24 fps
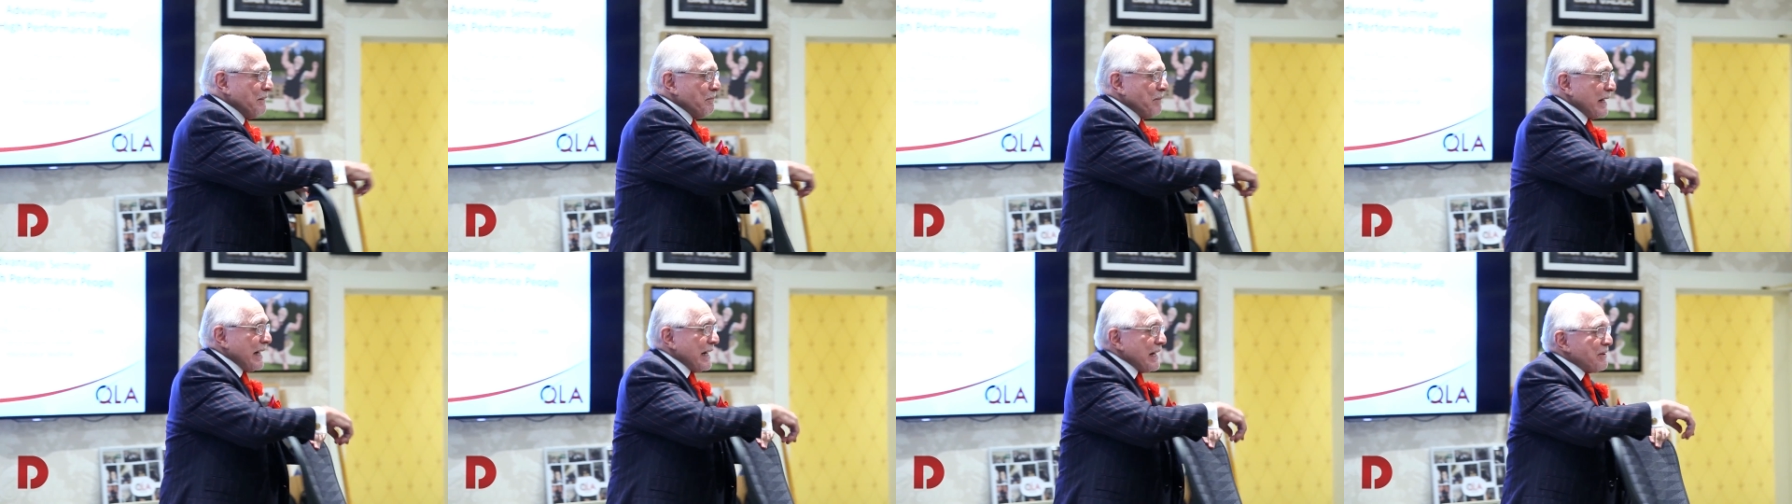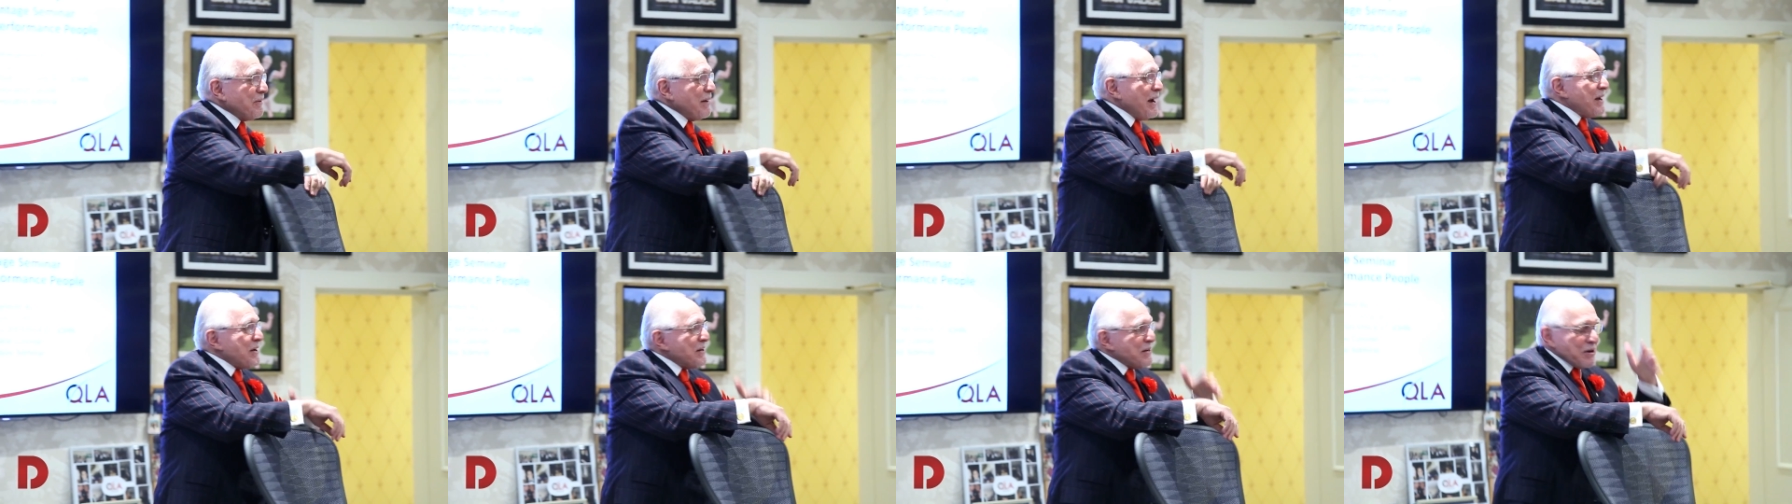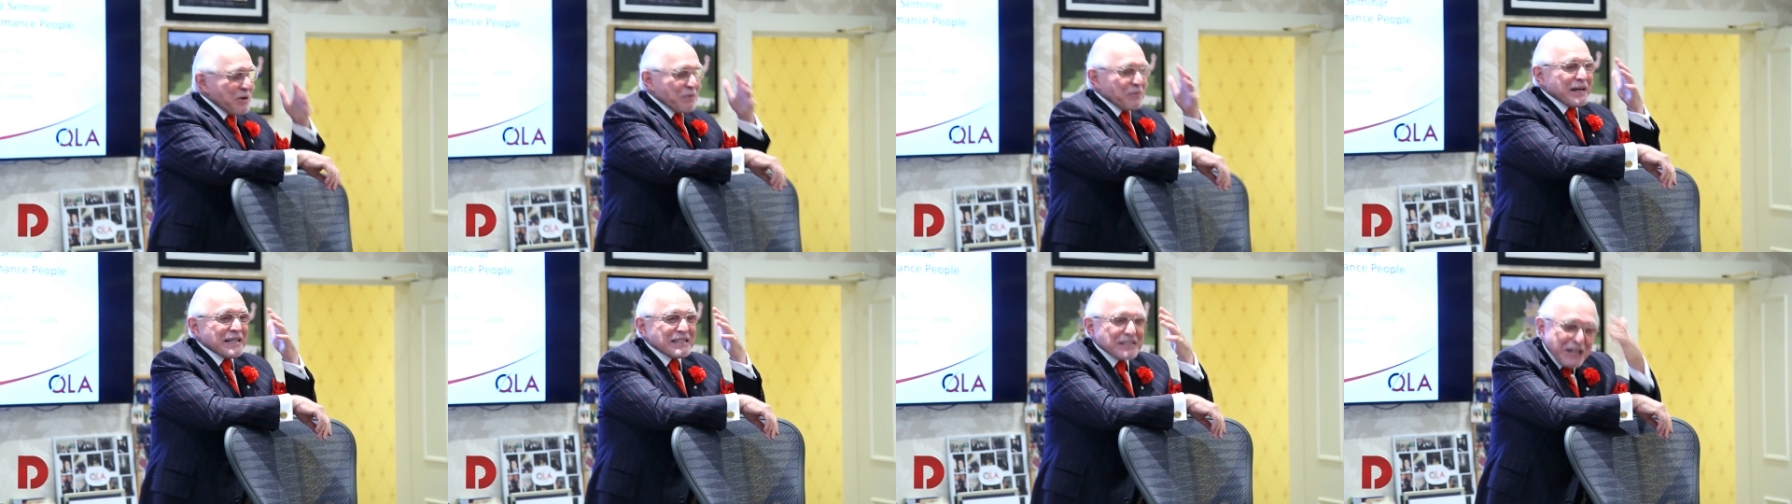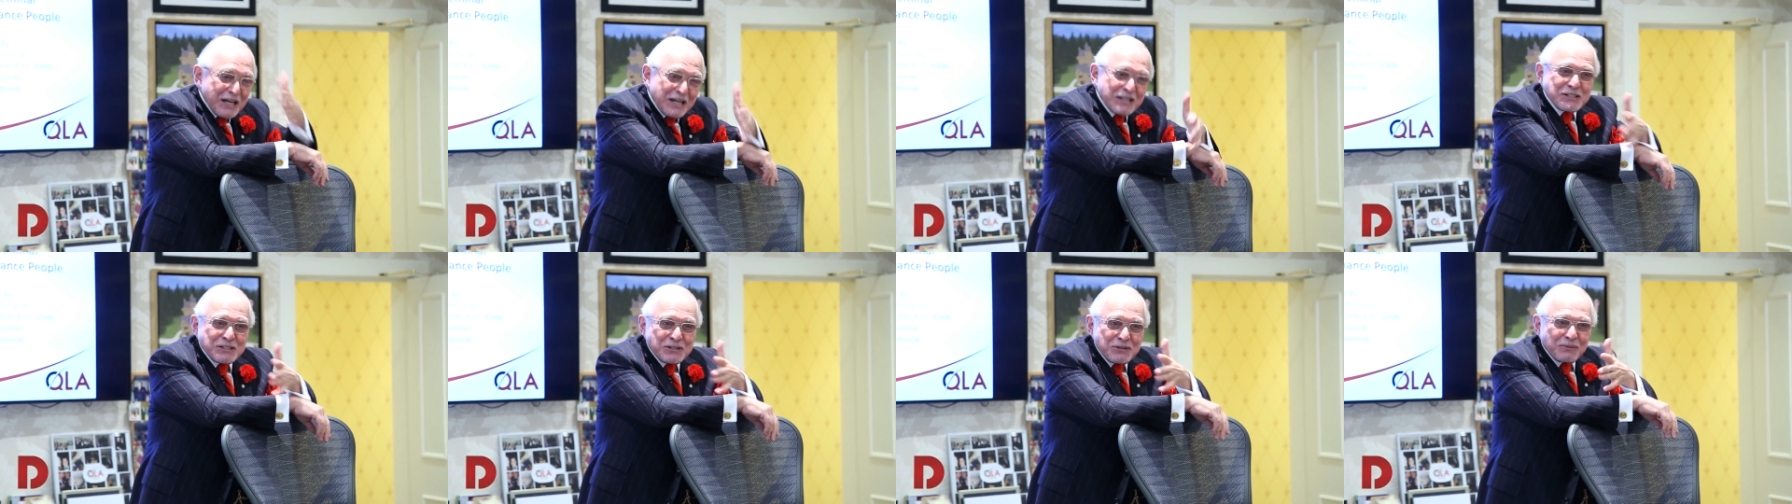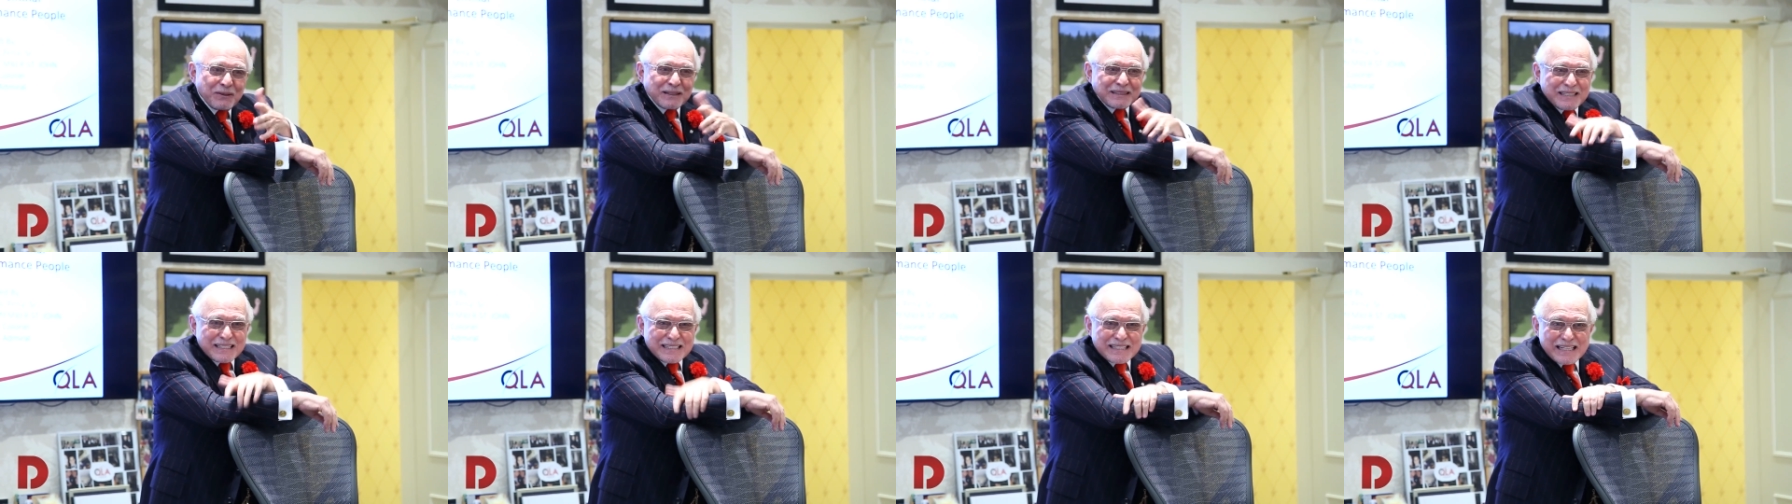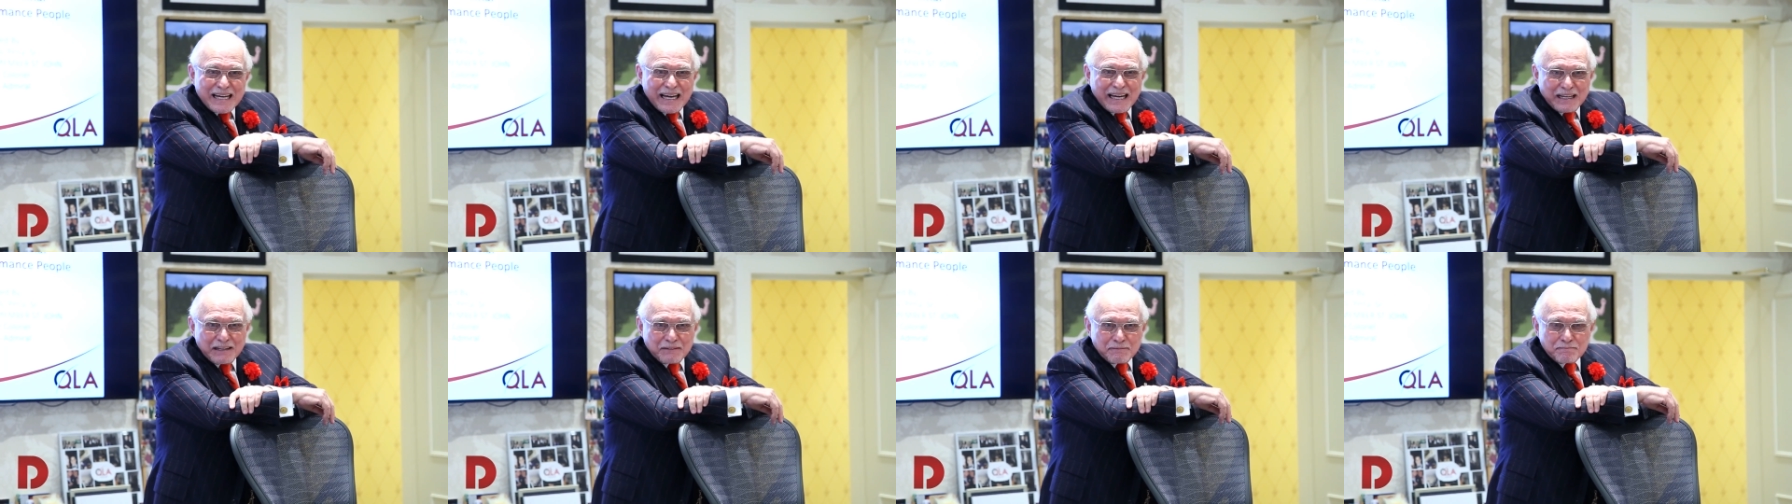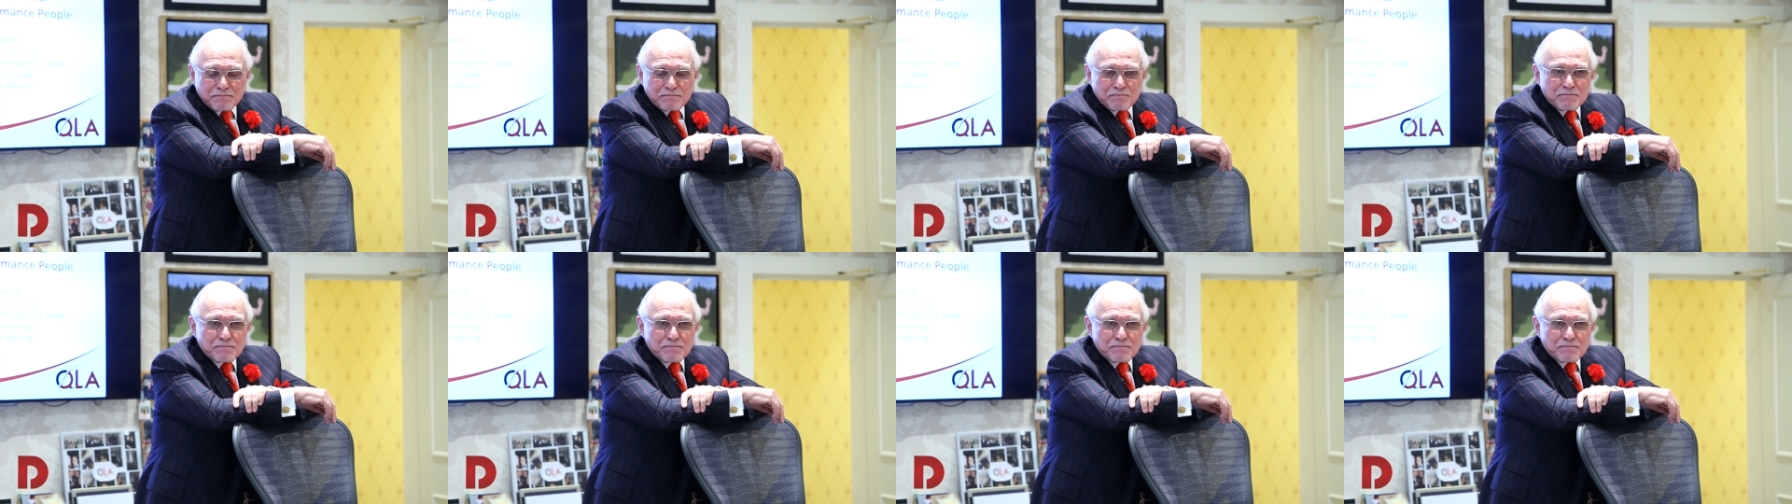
But anyway, we teach you what to say.